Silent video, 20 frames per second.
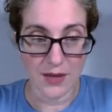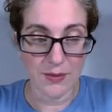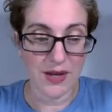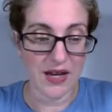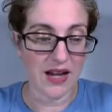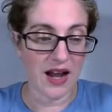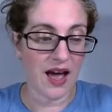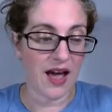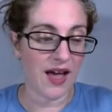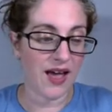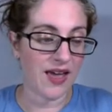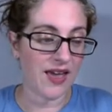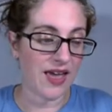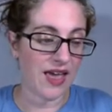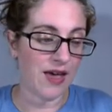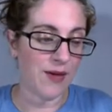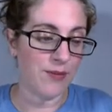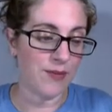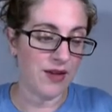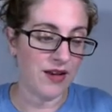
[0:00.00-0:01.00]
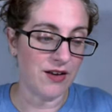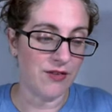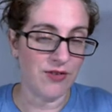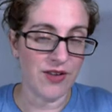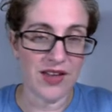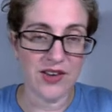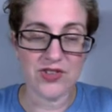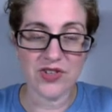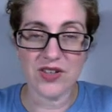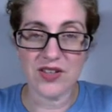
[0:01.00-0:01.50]
I mean, I am an
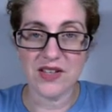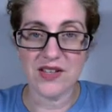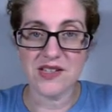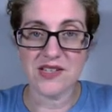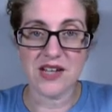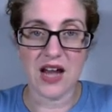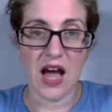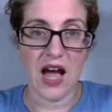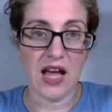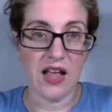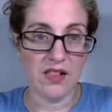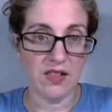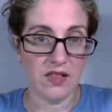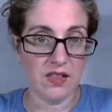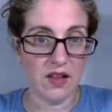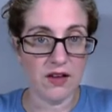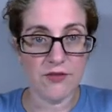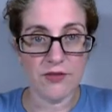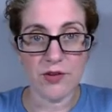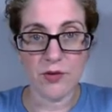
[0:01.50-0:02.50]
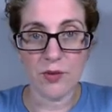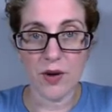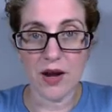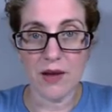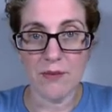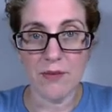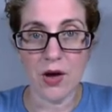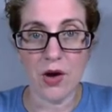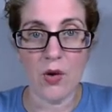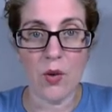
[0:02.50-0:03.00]
evangelist. I love the
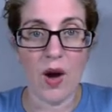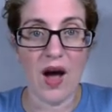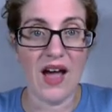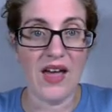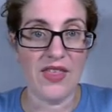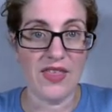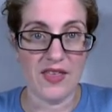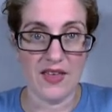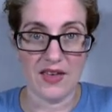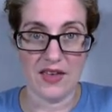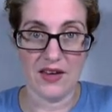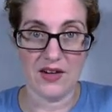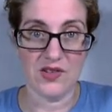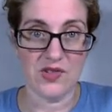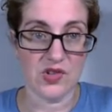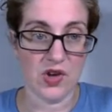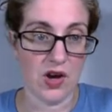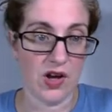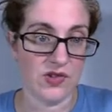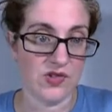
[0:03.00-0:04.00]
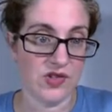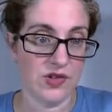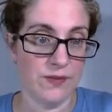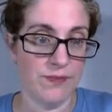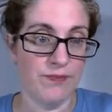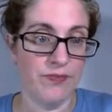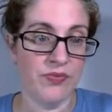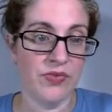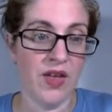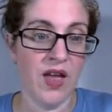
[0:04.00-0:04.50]
rainbow. I think it is
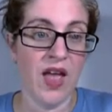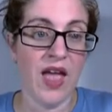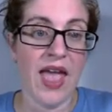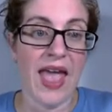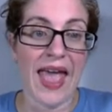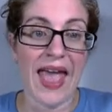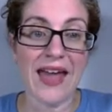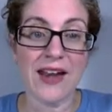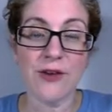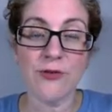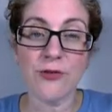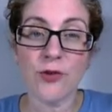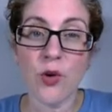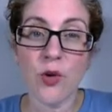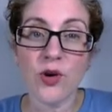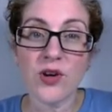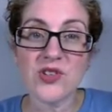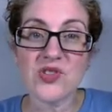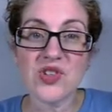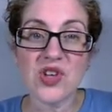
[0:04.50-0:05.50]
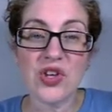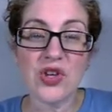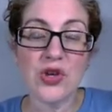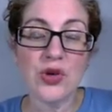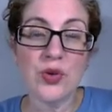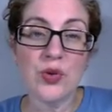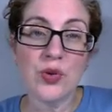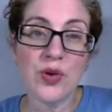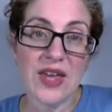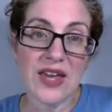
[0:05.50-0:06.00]
awesome. And of course,
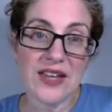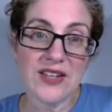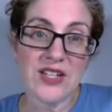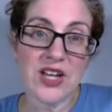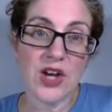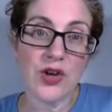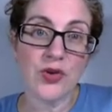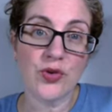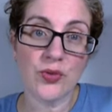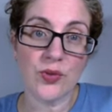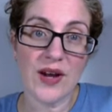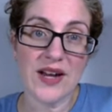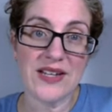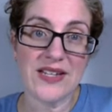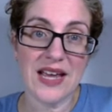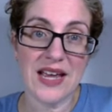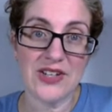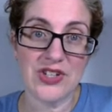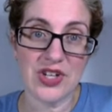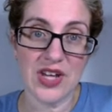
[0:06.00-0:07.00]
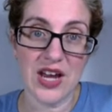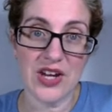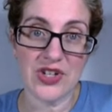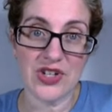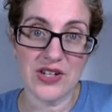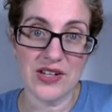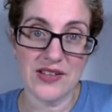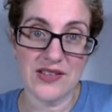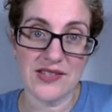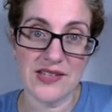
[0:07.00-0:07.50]
you get a great
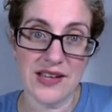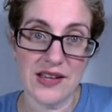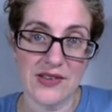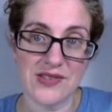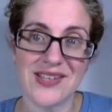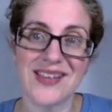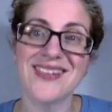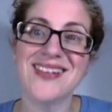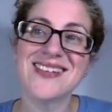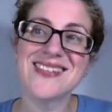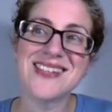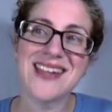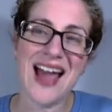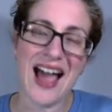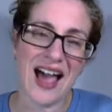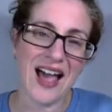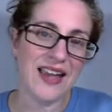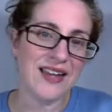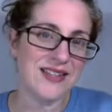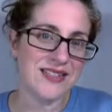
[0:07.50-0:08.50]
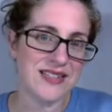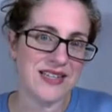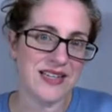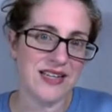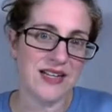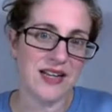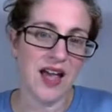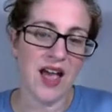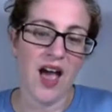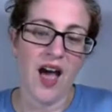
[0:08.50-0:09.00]
education in sales. At least I
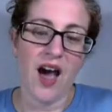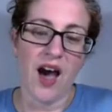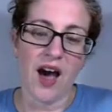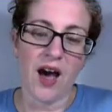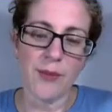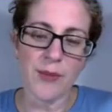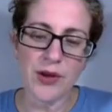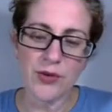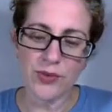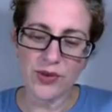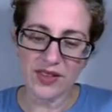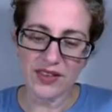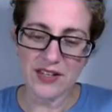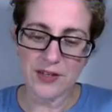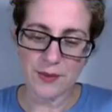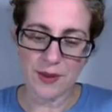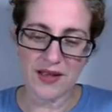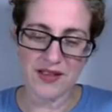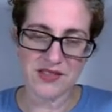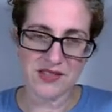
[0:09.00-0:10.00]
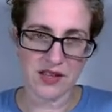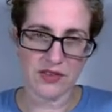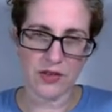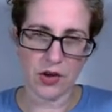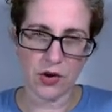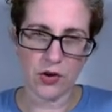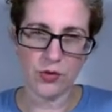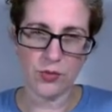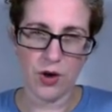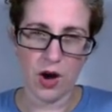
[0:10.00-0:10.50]
did. Um, it really depends on the
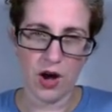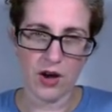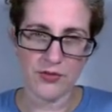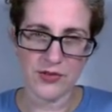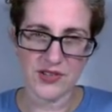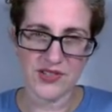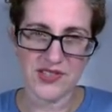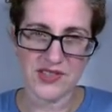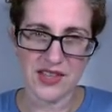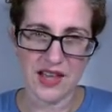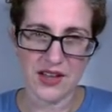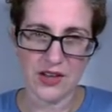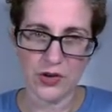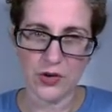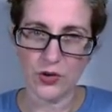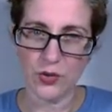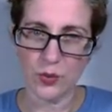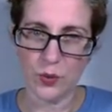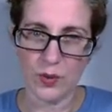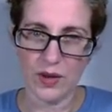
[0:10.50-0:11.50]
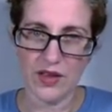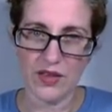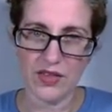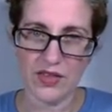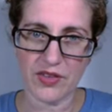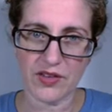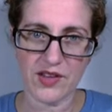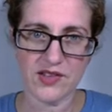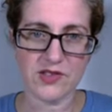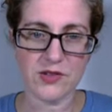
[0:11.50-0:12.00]
home office that you're with,
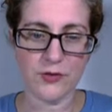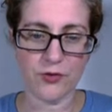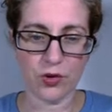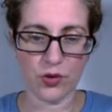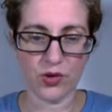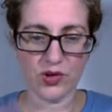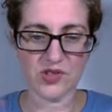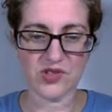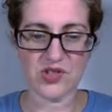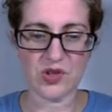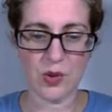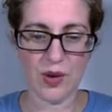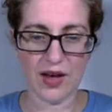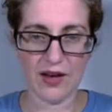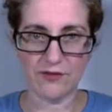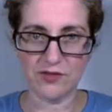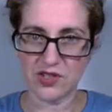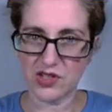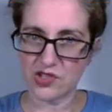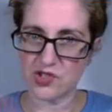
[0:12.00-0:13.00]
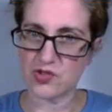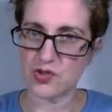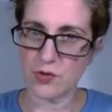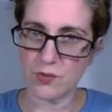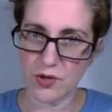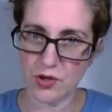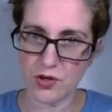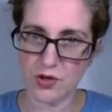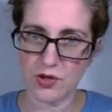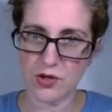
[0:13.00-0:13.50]
because of course, you have
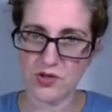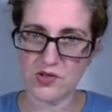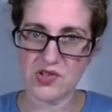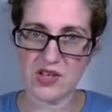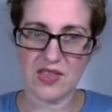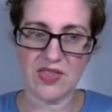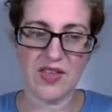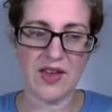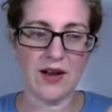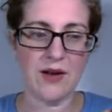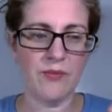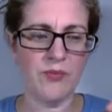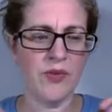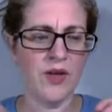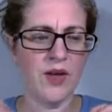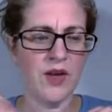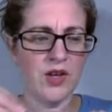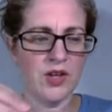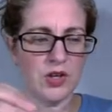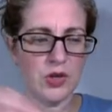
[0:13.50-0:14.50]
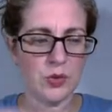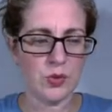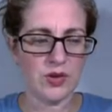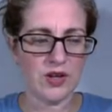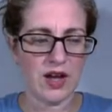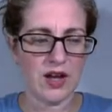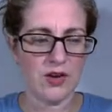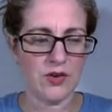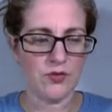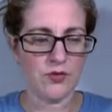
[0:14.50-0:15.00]
distributors, and then you would
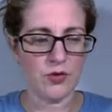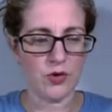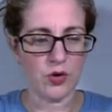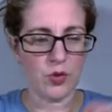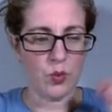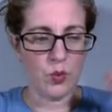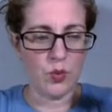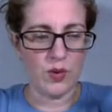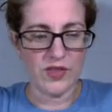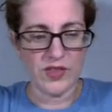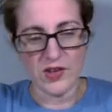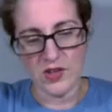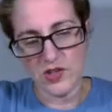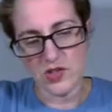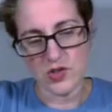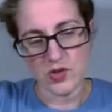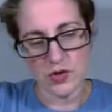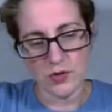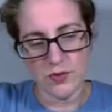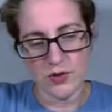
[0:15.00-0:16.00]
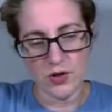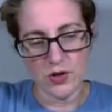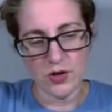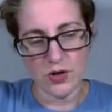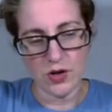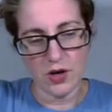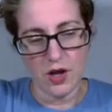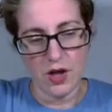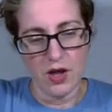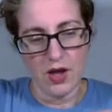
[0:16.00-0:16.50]
kind of work with a
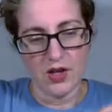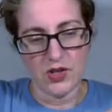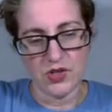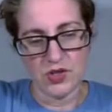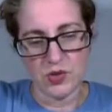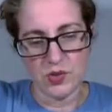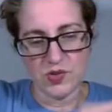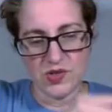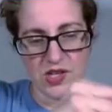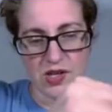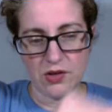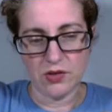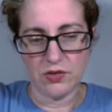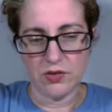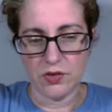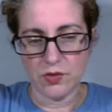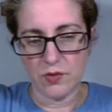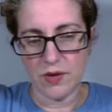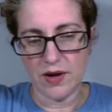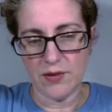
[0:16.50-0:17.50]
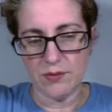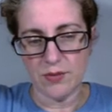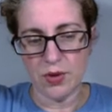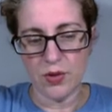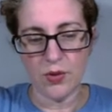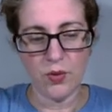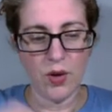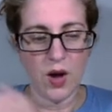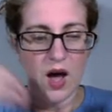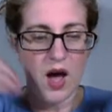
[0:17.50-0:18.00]
distributor to sell the
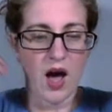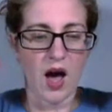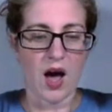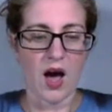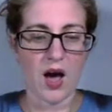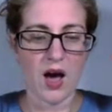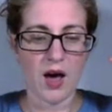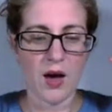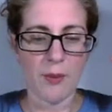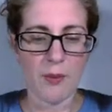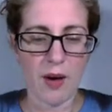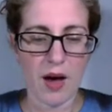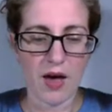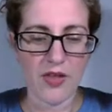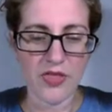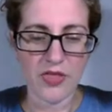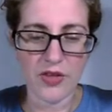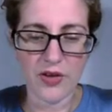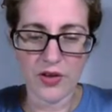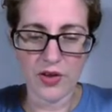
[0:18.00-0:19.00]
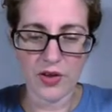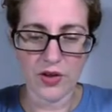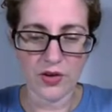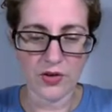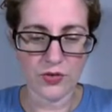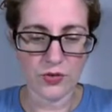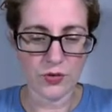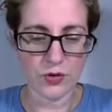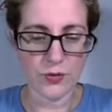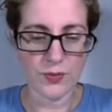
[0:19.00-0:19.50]
rainbow. Um, the
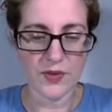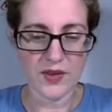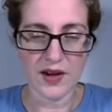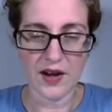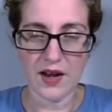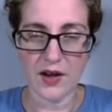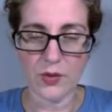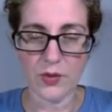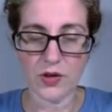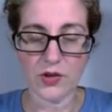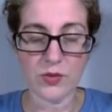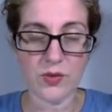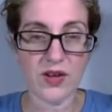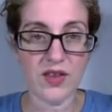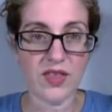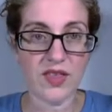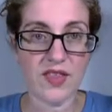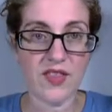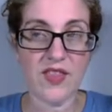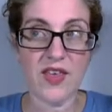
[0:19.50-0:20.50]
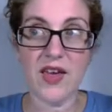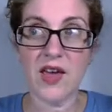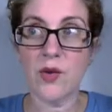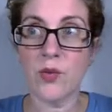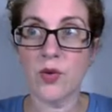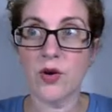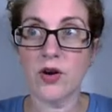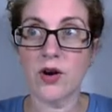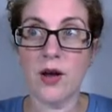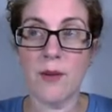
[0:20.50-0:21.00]
group that I worked with, they
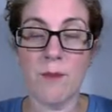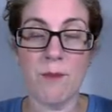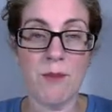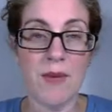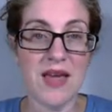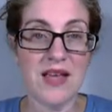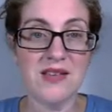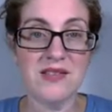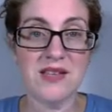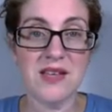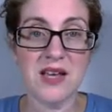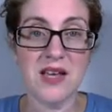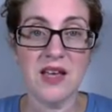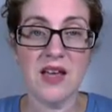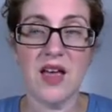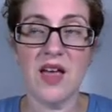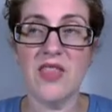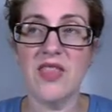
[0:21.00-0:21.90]
were amazing.